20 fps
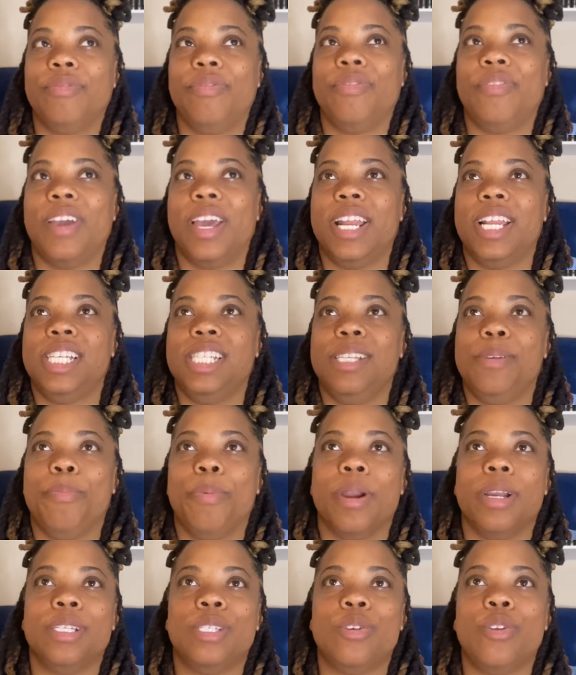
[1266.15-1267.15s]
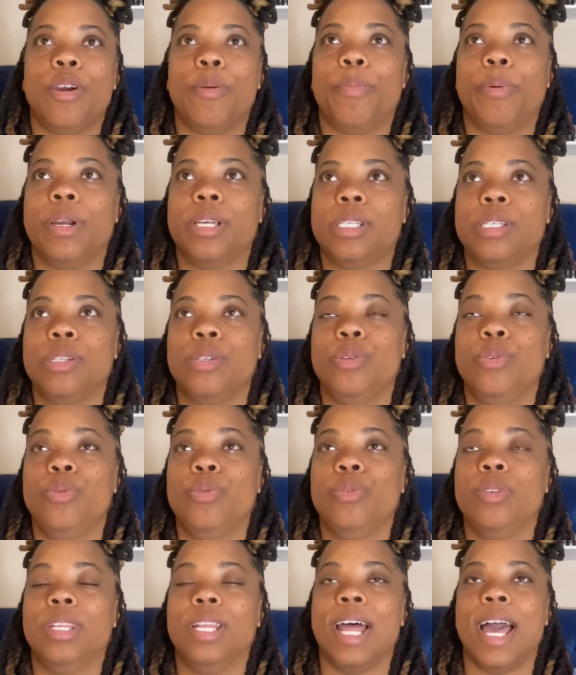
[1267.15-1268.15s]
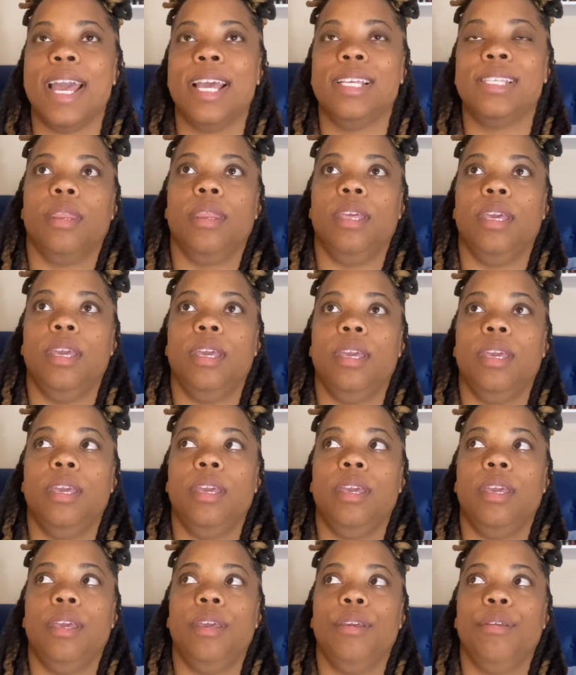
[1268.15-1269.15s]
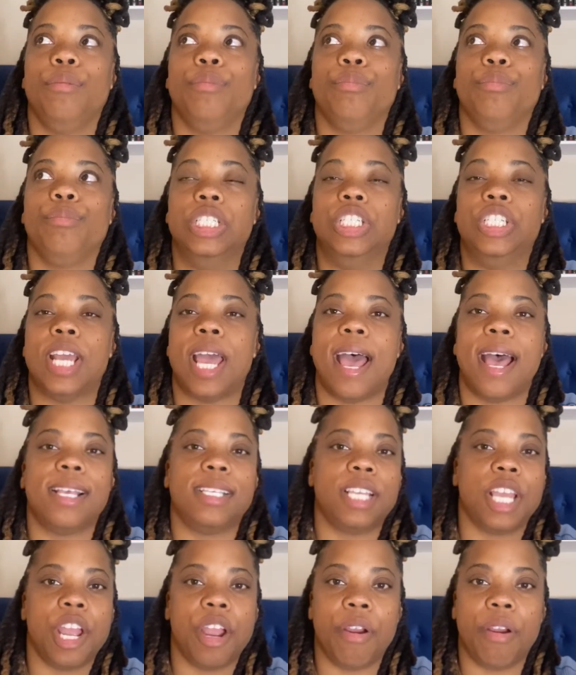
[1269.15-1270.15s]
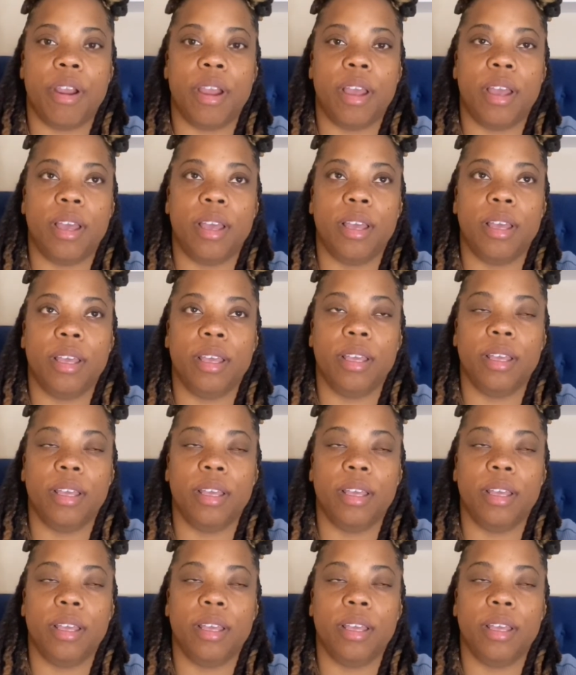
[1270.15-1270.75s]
fantasy person or a person who likes the jazz era.